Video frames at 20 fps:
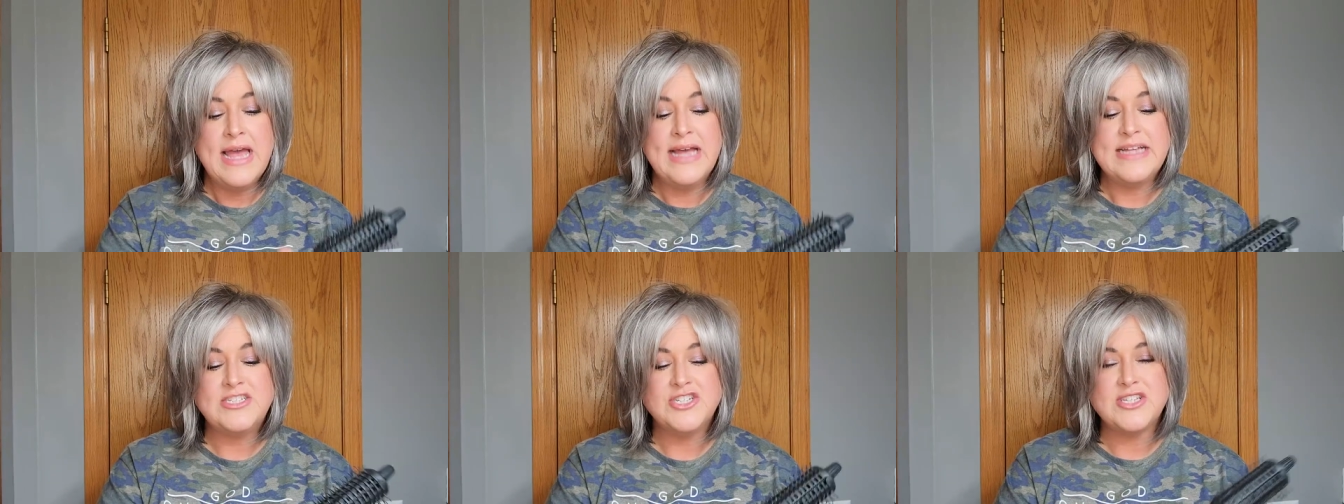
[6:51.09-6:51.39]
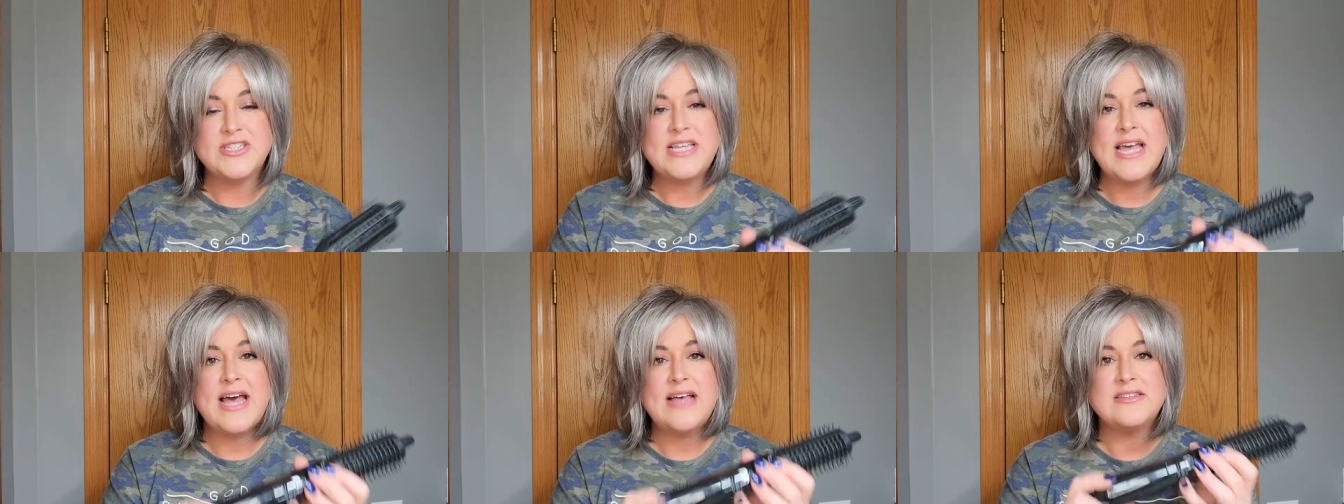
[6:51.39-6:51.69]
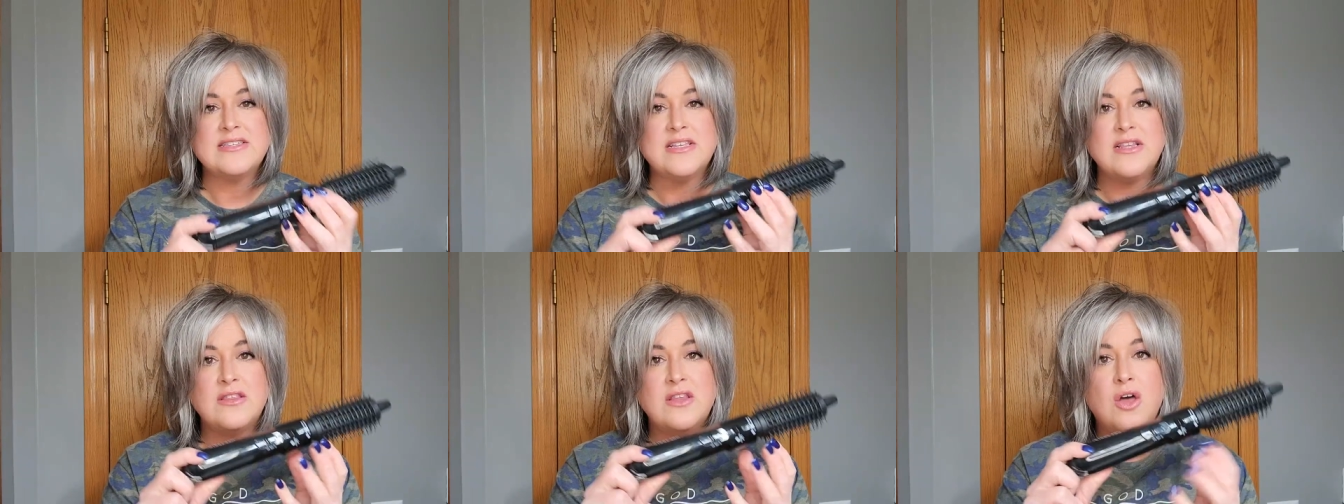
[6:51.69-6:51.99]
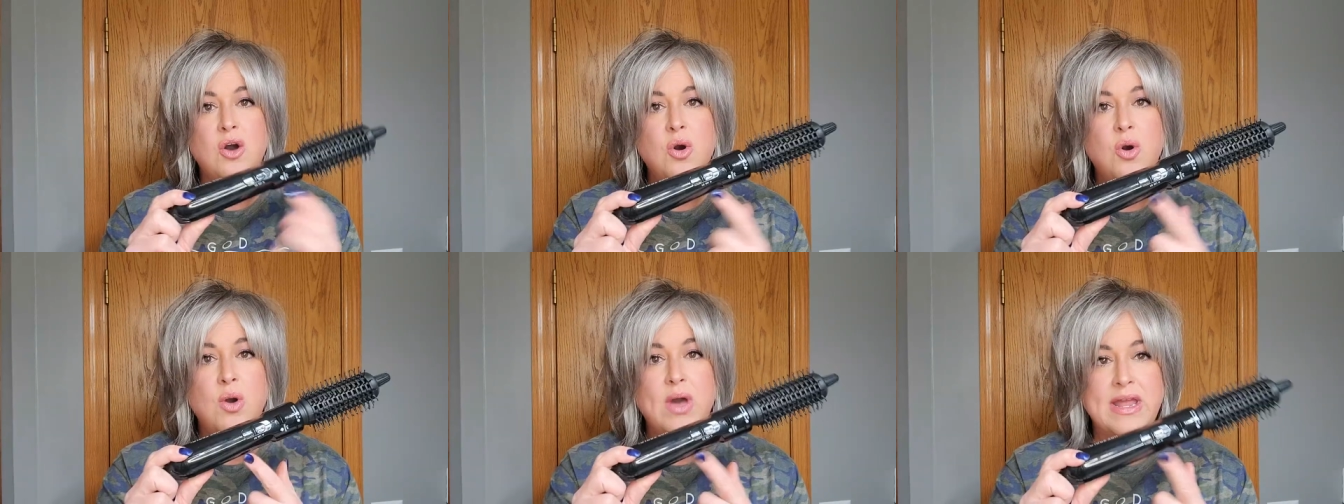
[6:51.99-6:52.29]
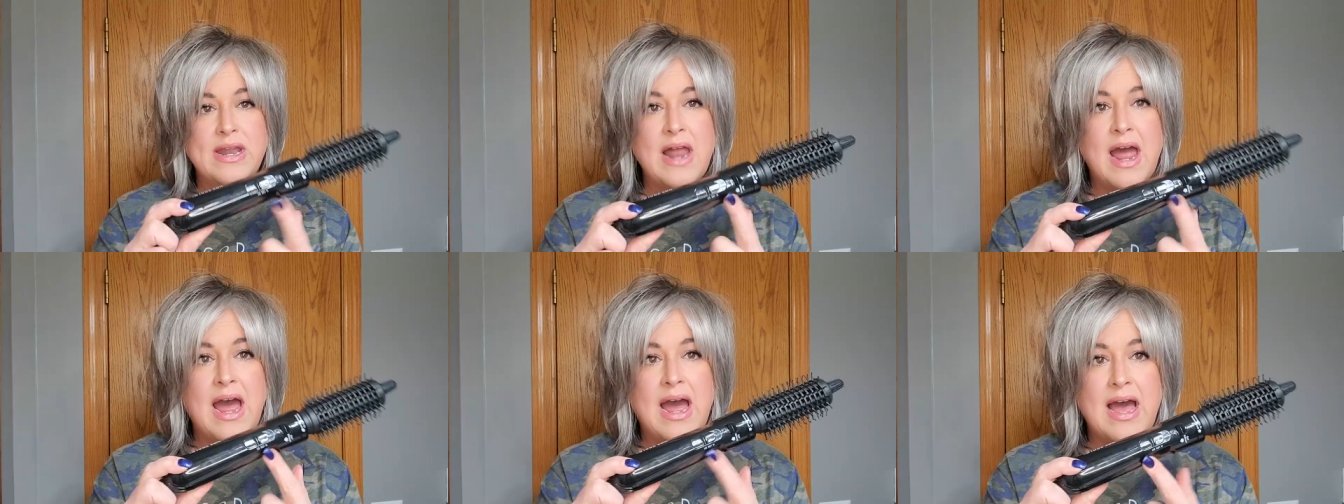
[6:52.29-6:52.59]
It just has a low
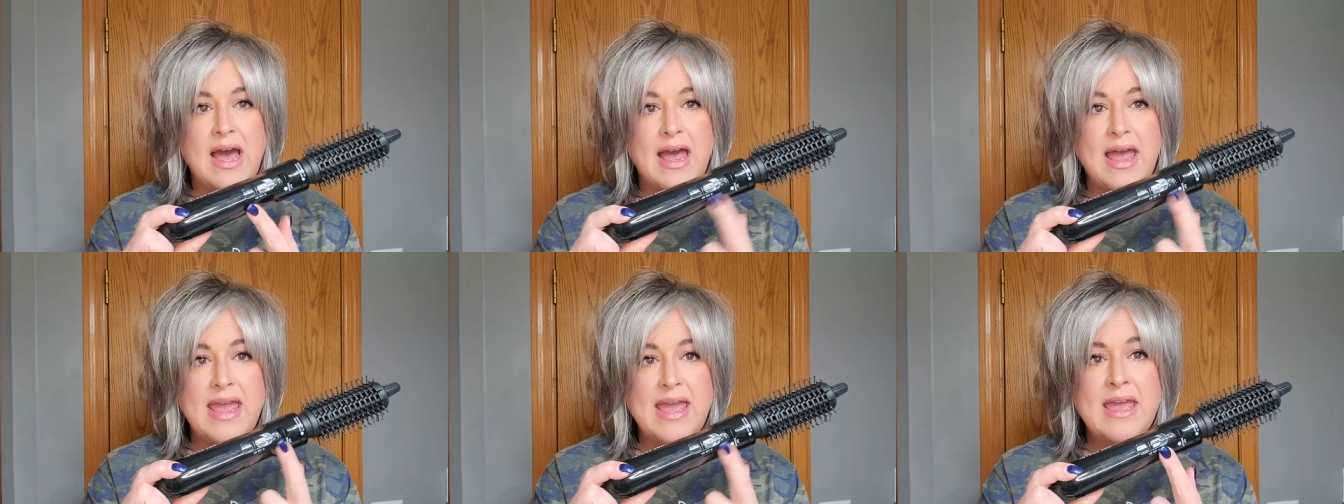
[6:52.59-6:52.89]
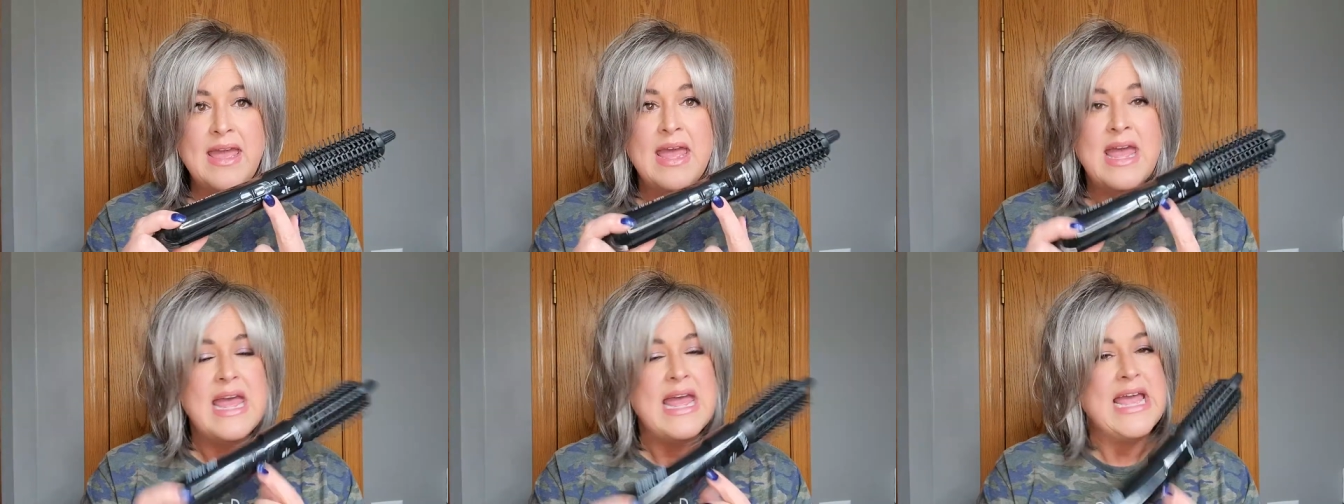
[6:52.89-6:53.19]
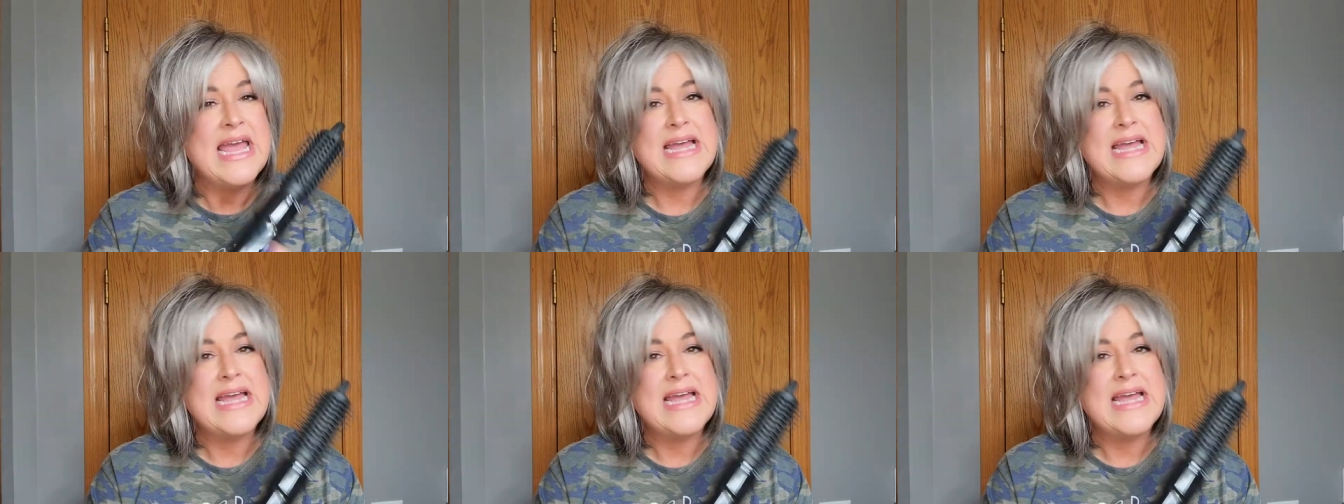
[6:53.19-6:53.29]
and high.